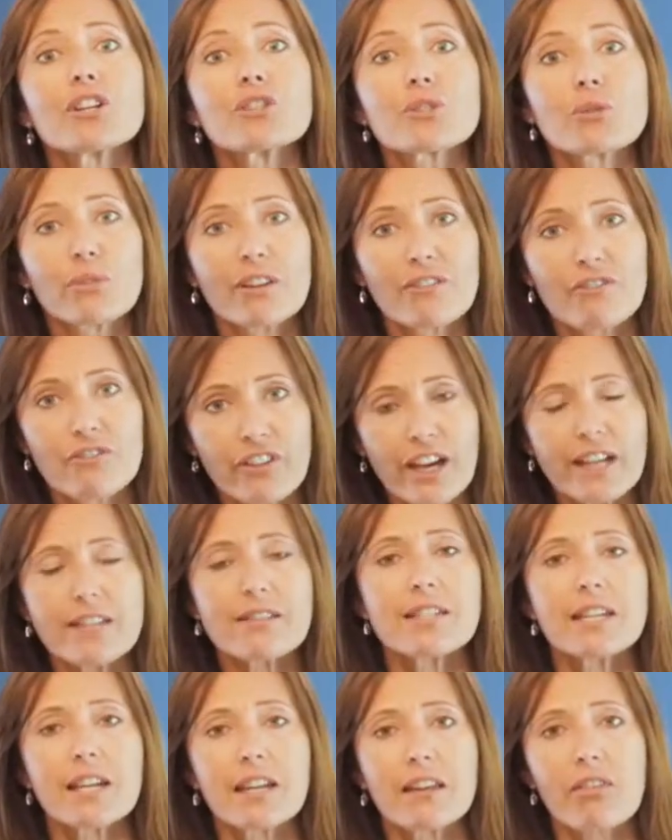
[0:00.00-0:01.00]
to
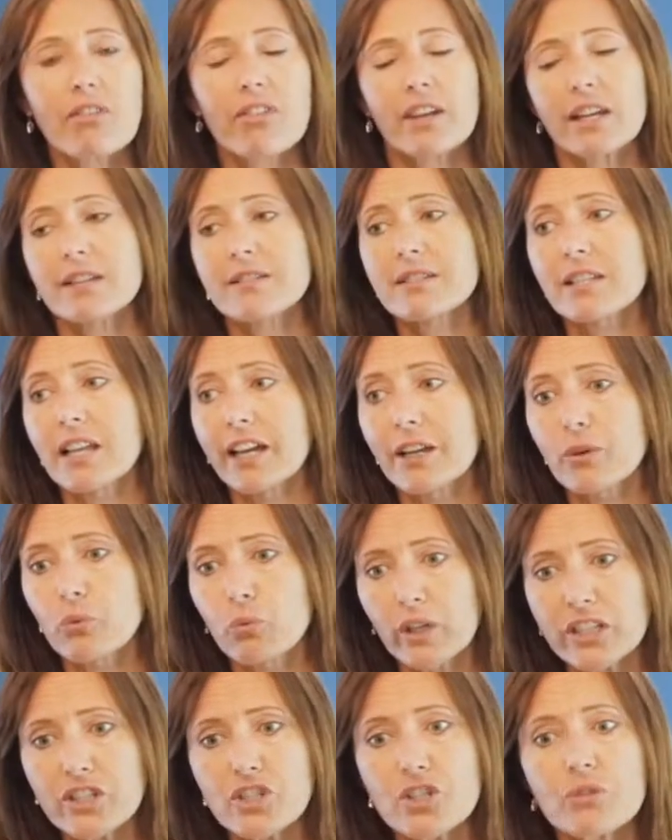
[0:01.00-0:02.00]
investing in things like
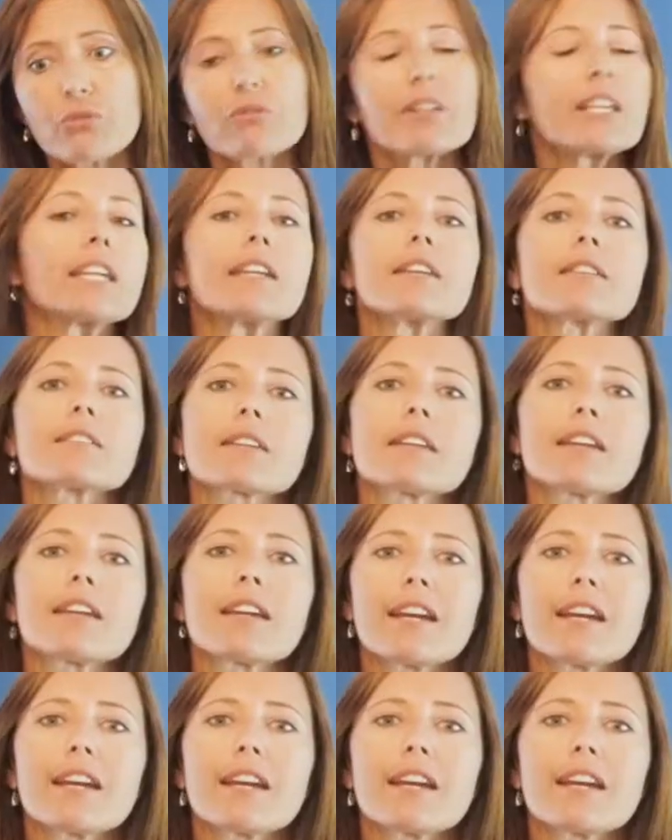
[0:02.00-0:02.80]
what you eat